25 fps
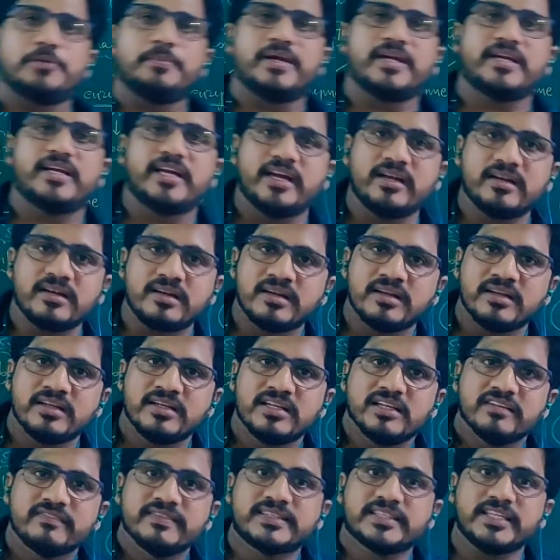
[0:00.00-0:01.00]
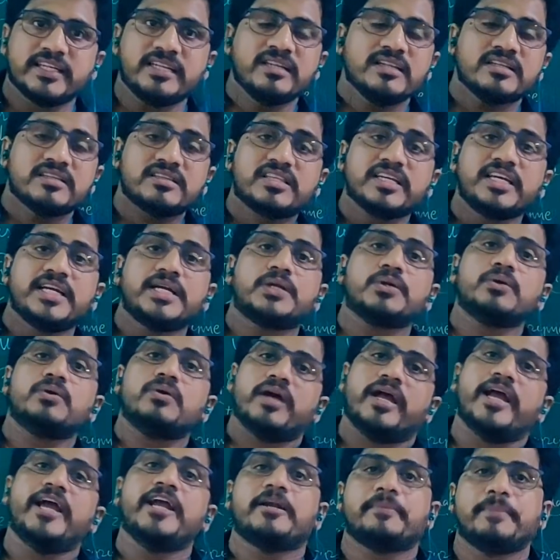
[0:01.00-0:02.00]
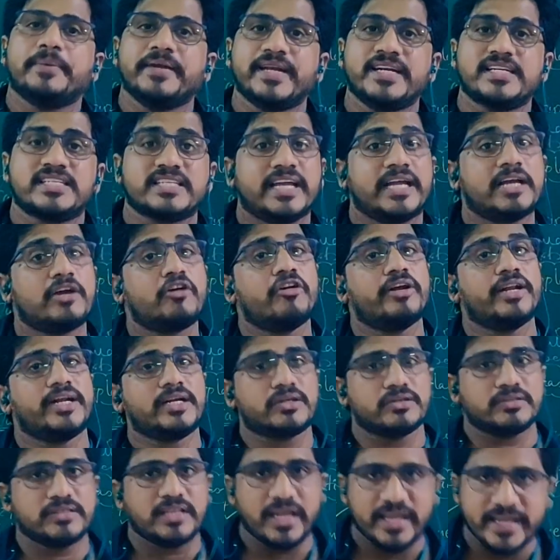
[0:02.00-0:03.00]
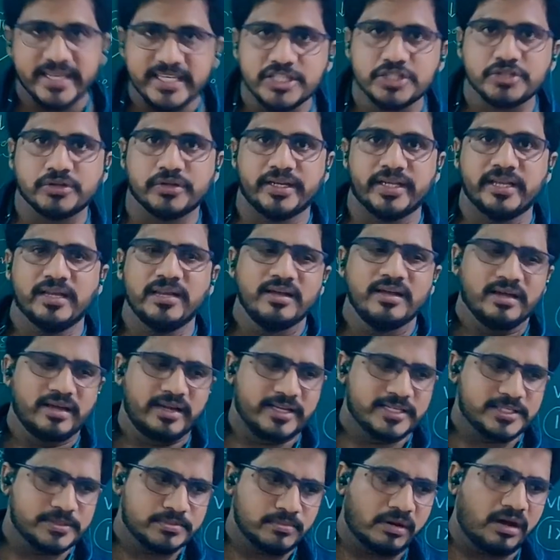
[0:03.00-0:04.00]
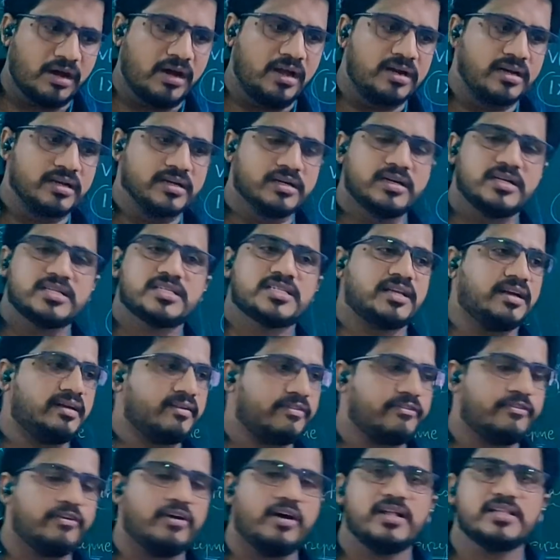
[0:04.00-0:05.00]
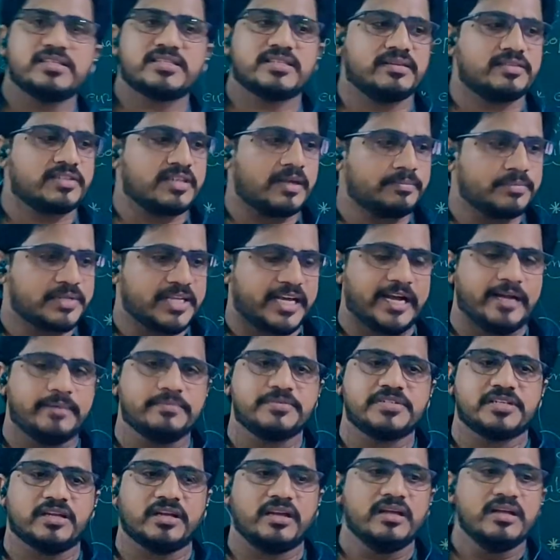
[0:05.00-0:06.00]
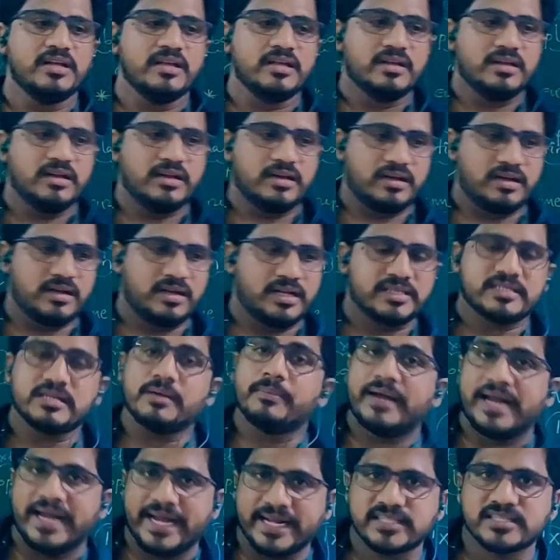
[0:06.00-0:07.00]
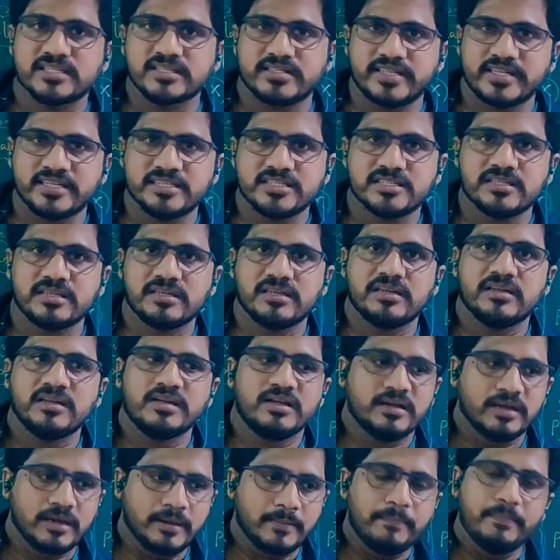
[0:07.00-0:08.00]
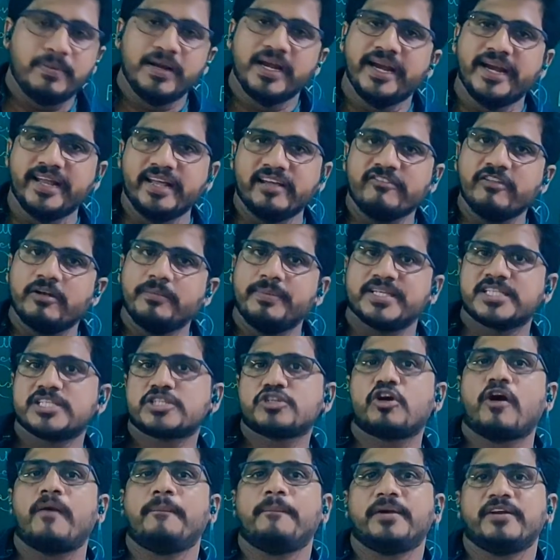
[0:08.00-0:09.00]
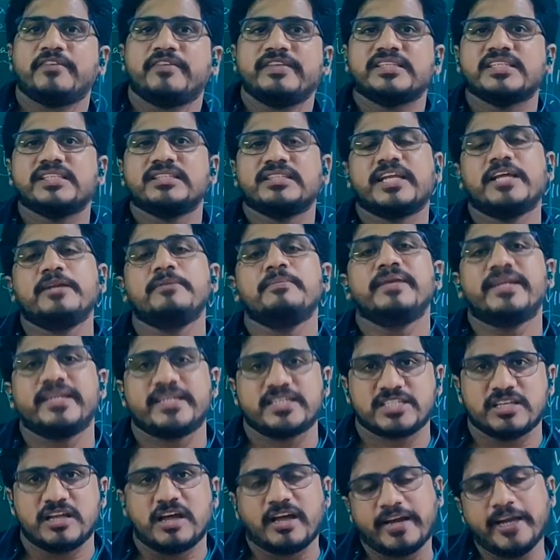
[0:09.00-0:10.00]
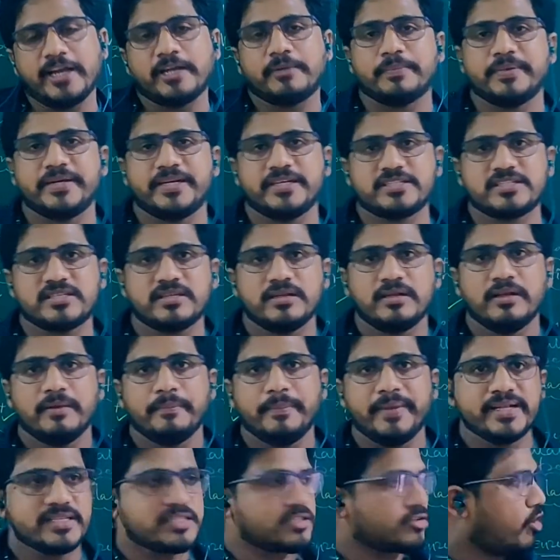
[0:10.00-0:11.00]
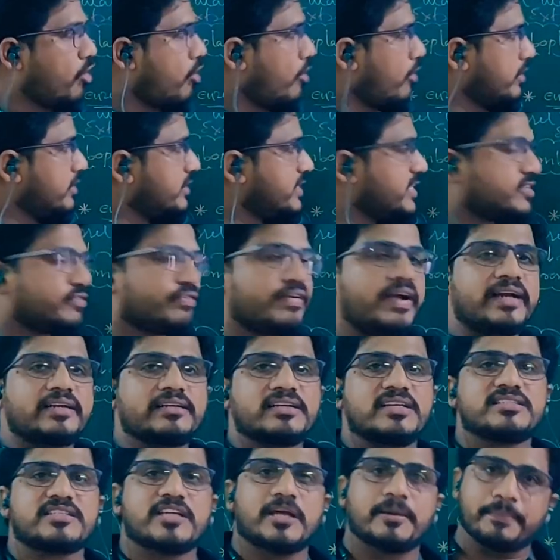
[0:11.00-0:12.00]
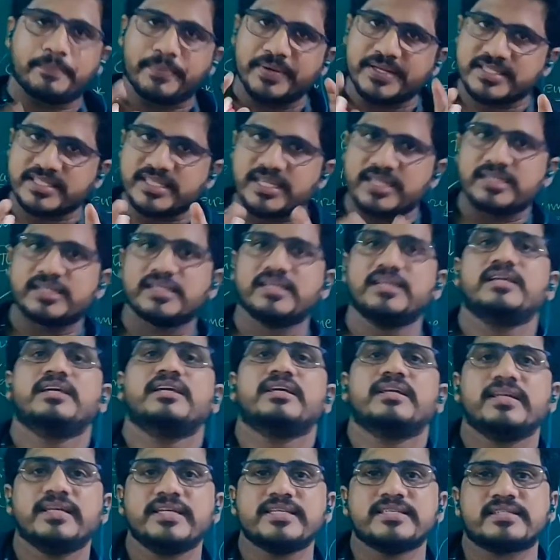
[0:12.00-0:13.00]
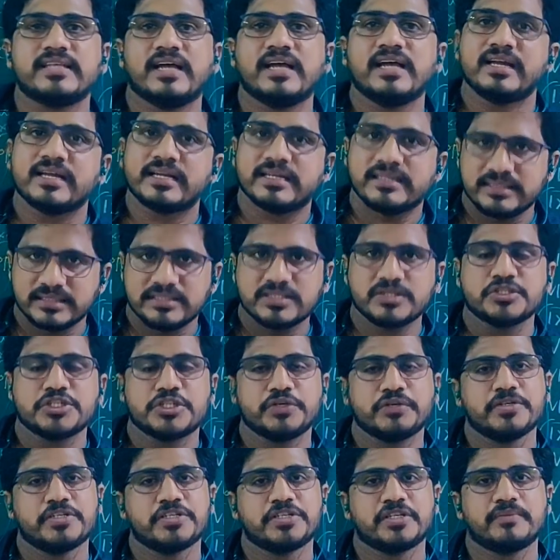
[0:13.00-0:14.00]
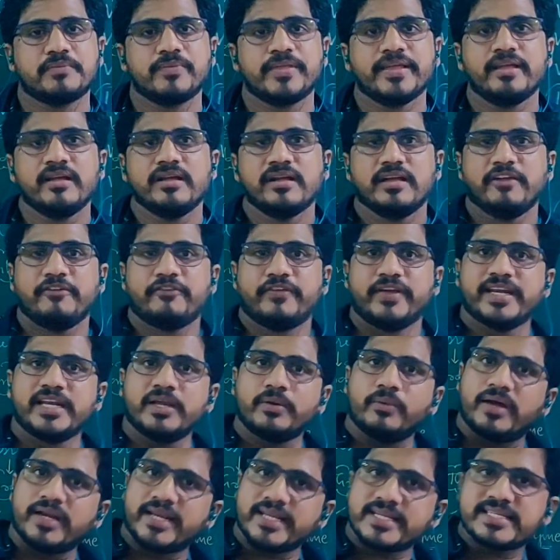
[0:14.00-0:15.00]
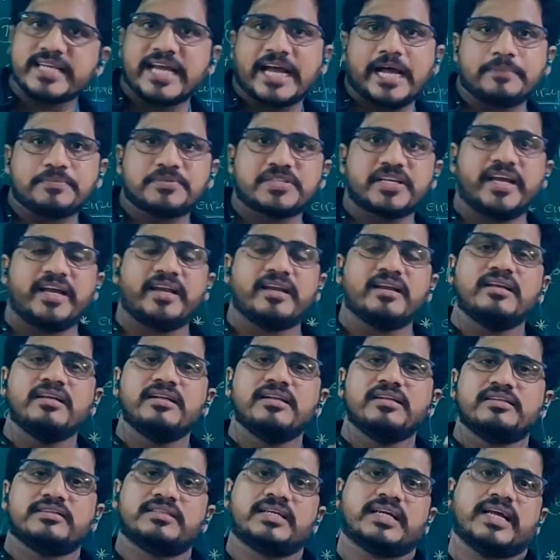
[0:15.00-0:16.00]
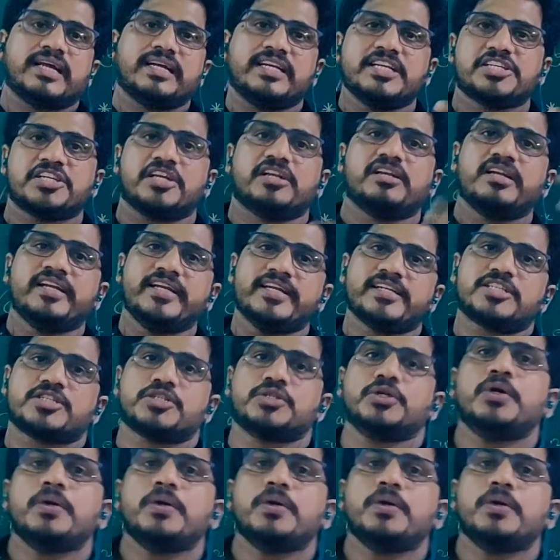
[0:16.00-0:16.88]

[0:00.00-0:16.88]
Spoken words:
should be done within 3 to 8 minutes according to the injury. A small cuts or falls, sometimes some accidents. Bleeding will be stopped within 10 minutes or 8 minutes. Means all these factors are present is the situation. If anyone is absent, the condition leads